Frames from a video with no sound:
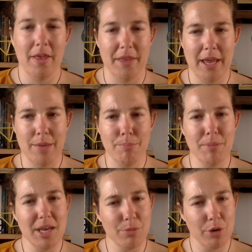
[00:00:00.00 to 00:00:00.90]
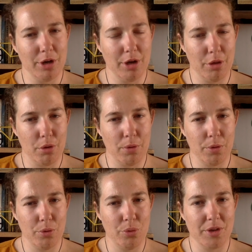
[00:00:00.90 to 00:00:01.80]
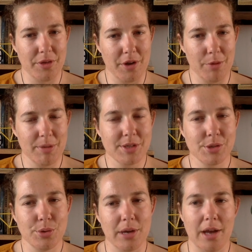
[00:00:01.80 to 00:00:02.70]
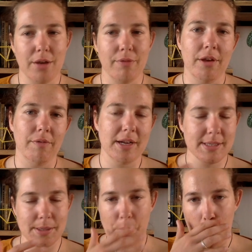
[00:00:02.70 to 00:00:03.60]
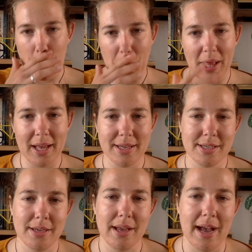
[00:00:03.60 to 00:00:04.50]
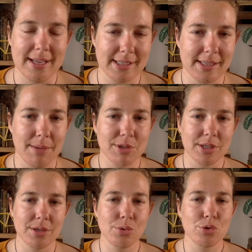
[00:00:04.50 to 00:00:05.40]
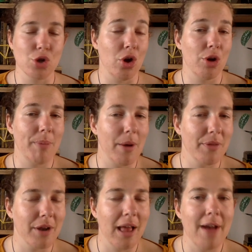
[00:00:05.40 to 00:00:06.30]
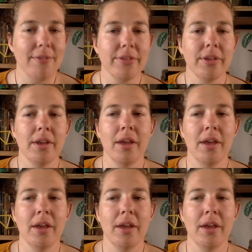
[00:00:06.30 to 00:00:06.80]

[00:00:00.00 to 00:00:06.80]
They meet one another through their therapist, who kind of invites them all and asks them to talk about their lives.